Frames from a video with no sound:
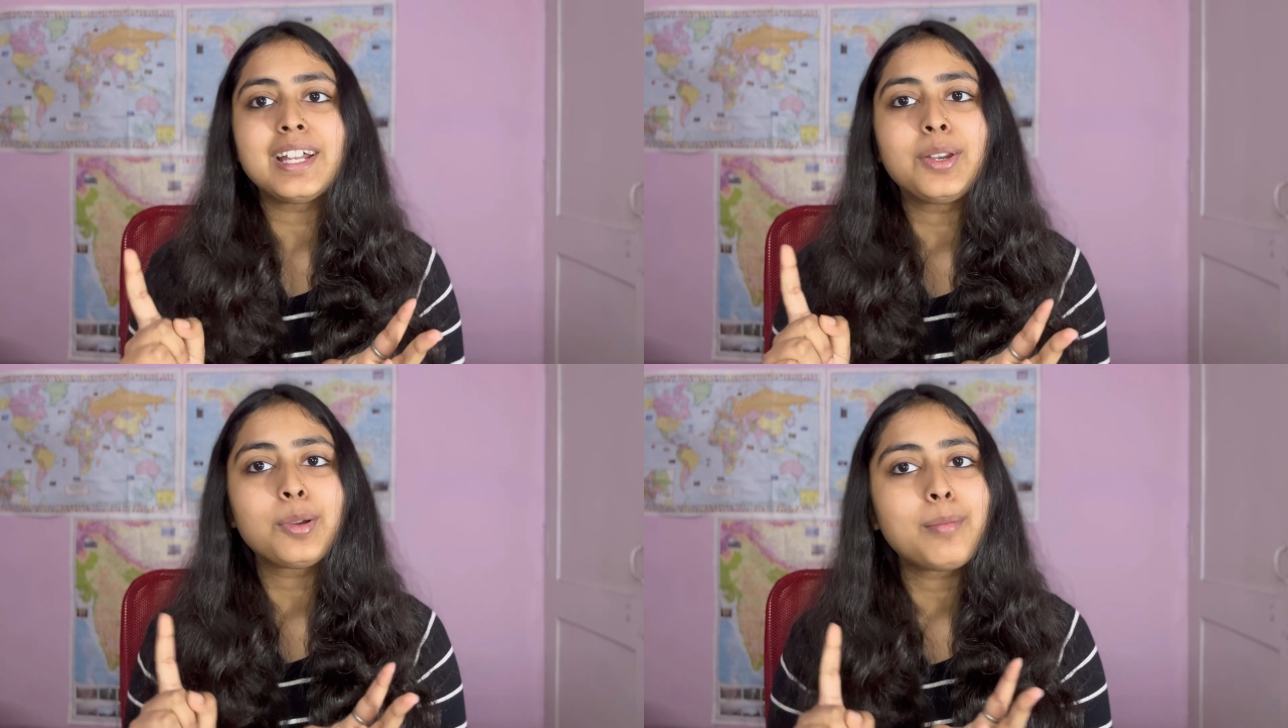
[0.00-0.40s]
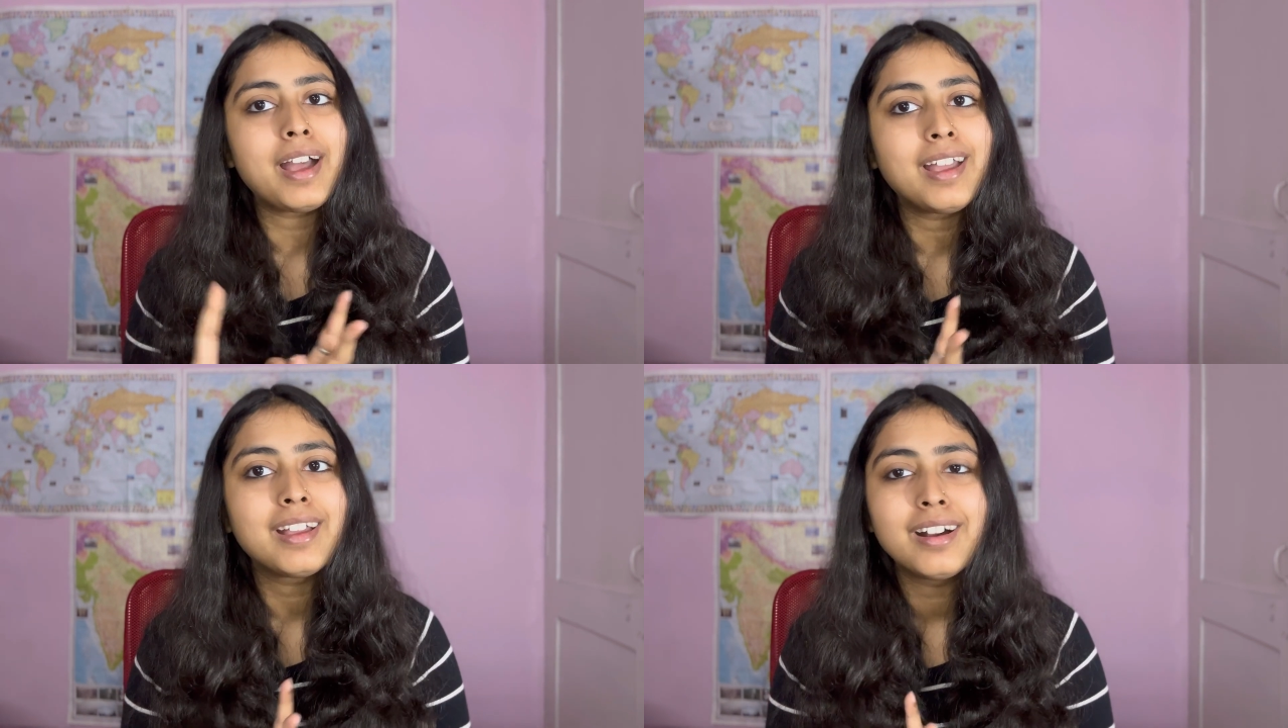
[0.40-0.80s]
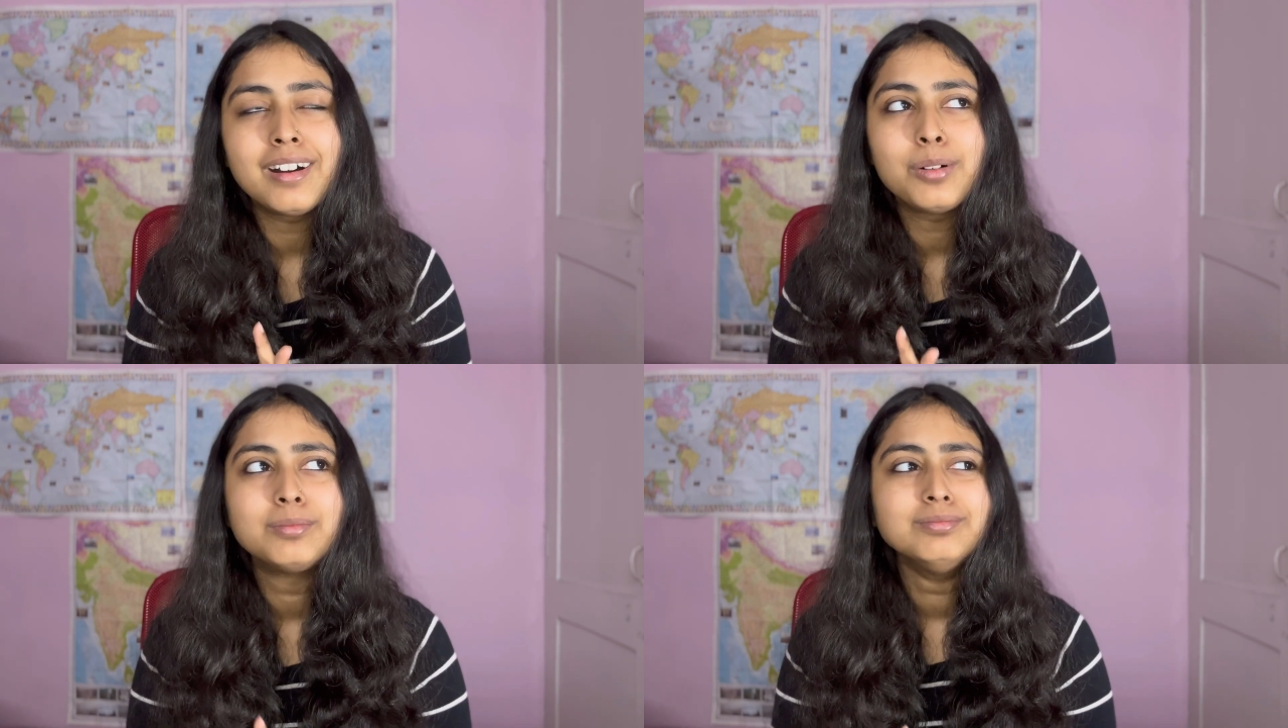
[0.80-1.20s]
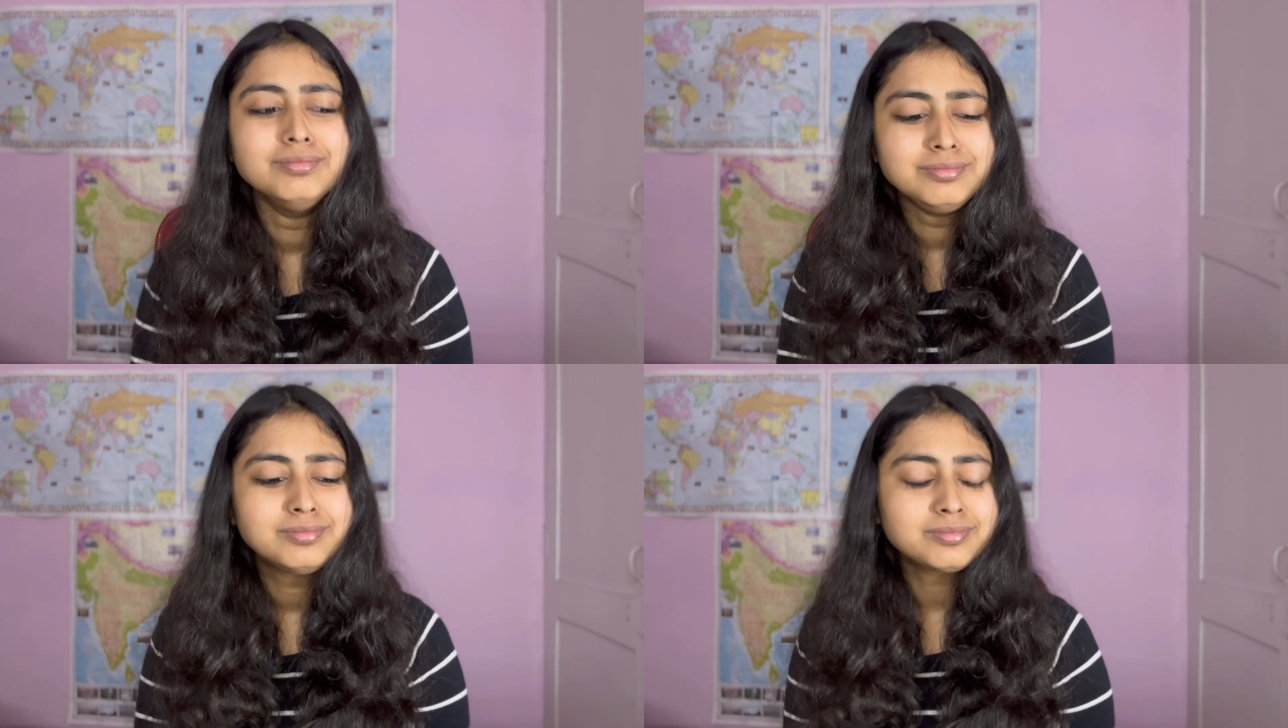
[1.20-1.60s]
I took my
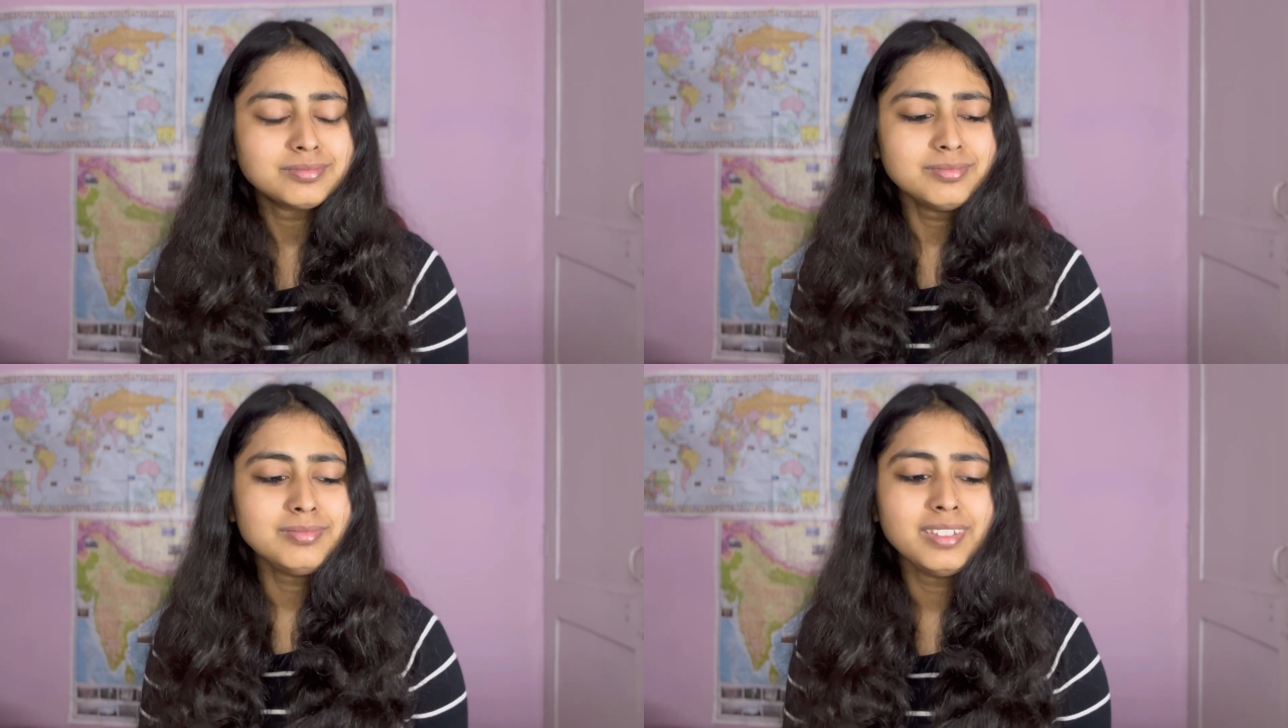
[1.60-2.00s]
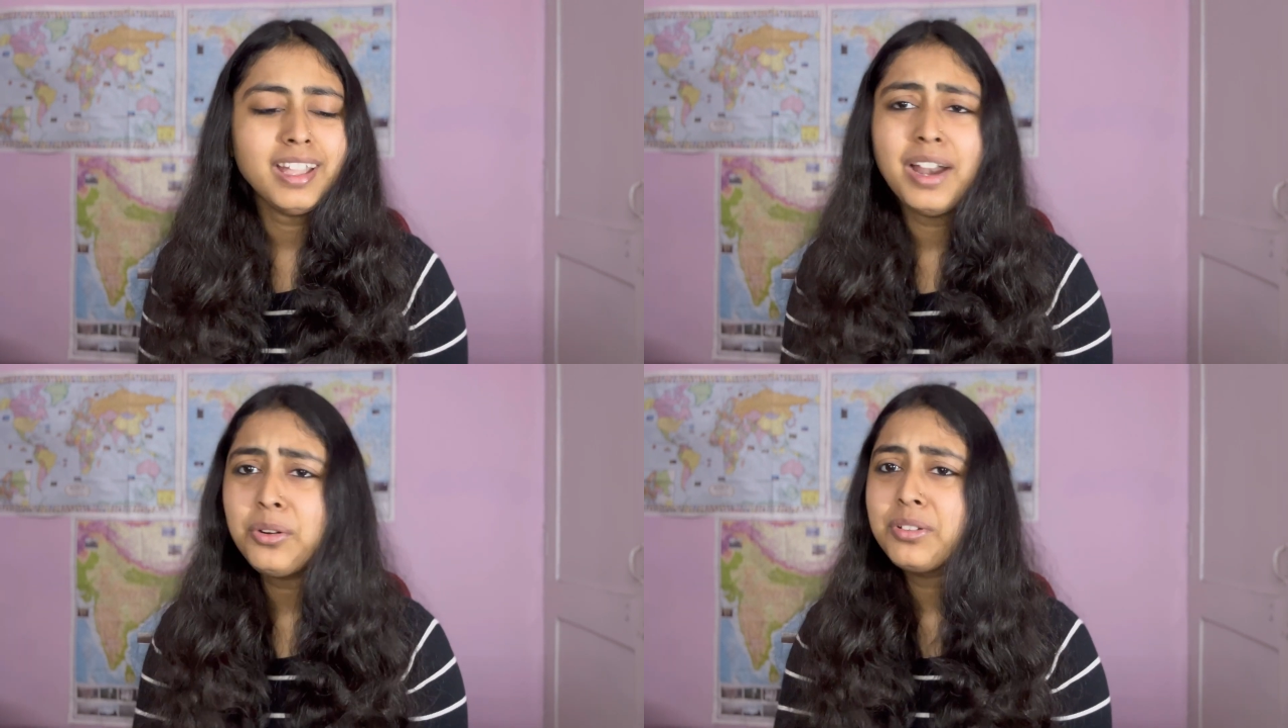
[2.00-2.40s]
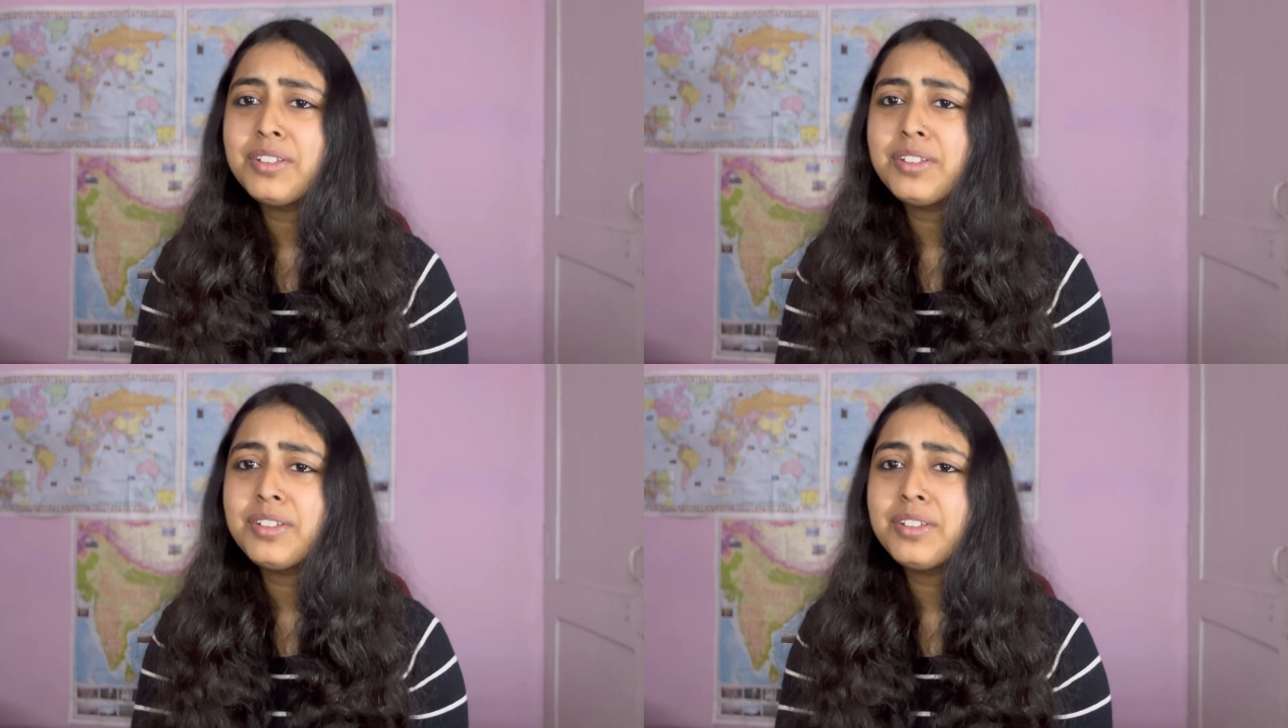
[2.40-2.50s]
I don't know,